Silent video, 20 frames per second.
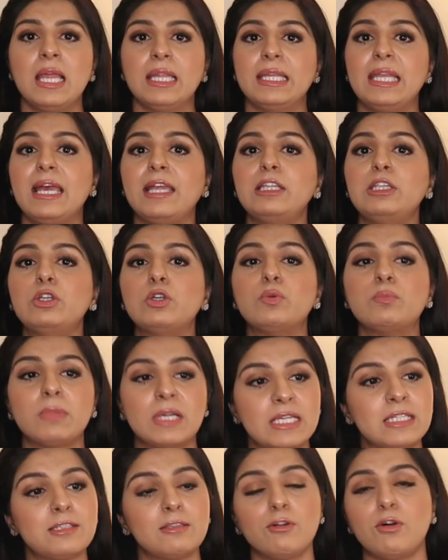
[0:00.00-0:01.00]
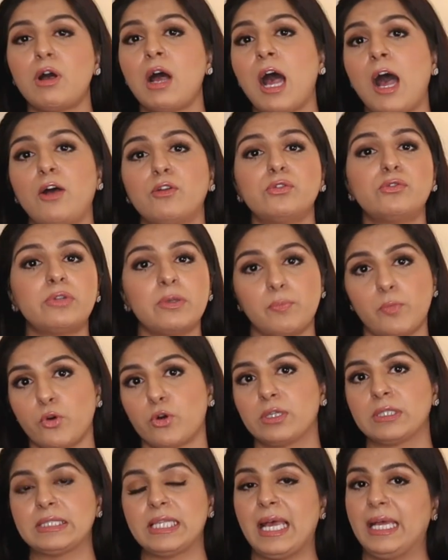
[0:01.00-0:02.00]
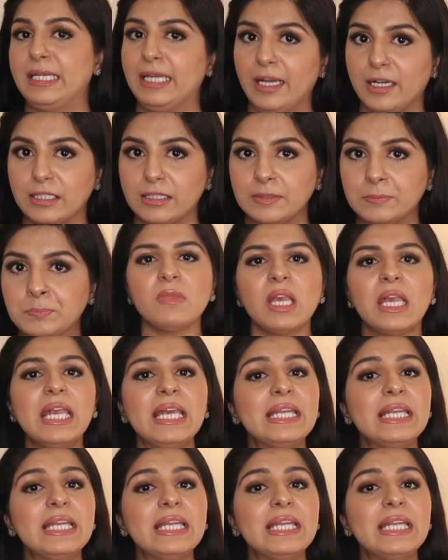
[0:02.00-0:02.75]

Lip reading: then you must know how to report that error.